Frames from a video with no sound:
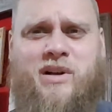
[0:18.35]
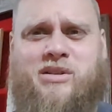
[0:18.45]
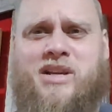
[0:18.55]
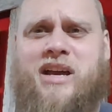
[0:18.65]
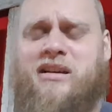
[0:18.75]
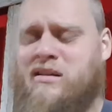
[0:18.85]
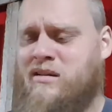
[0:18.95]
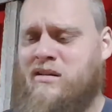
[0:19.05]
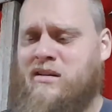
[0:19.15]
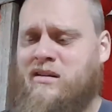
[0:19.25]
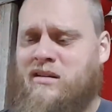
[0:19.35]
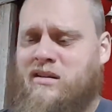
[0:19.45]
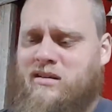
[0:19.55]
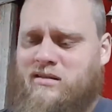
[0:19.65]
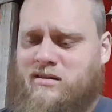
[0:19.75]
Milkshake? I
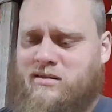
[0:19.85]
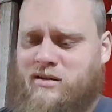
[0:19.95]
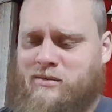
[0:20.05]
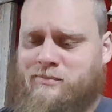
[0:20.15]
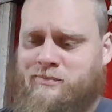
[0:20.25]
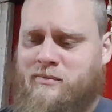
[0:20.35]
don't know.